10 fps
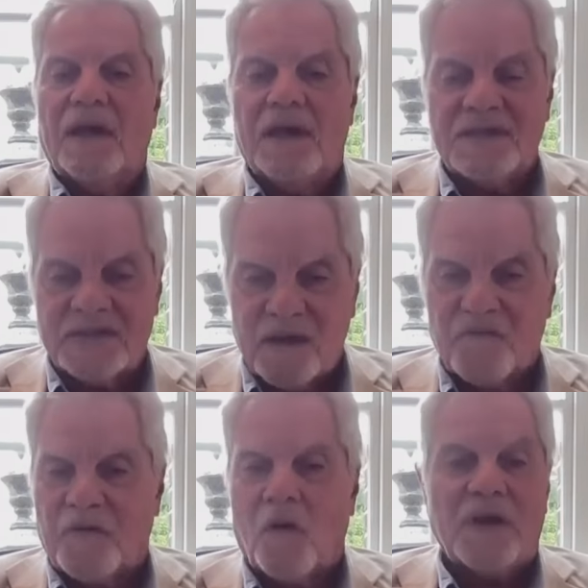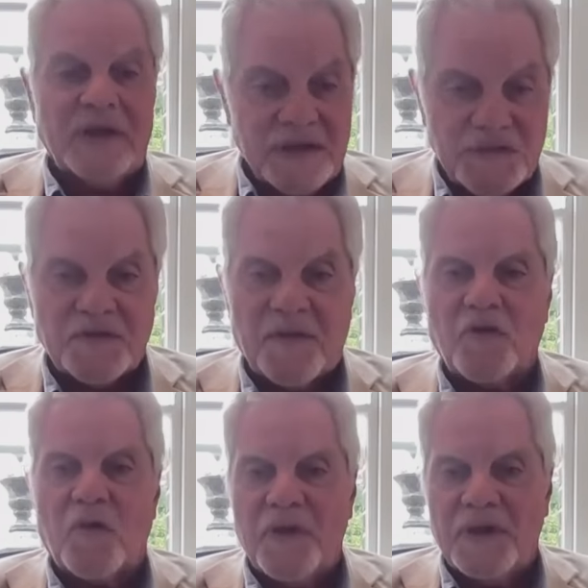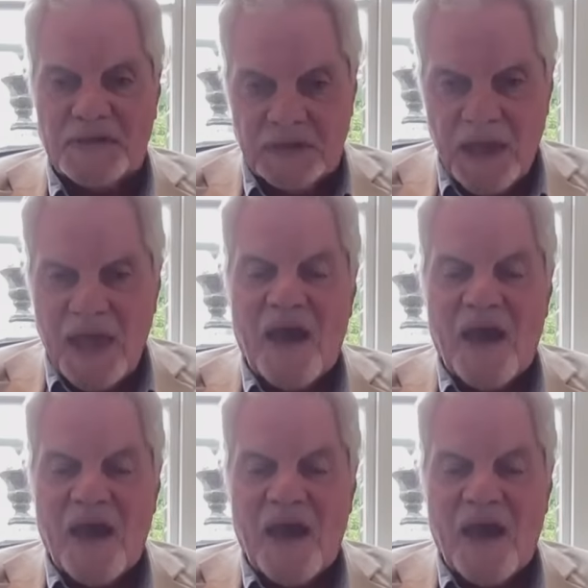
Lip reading: itself, or leaders of that community,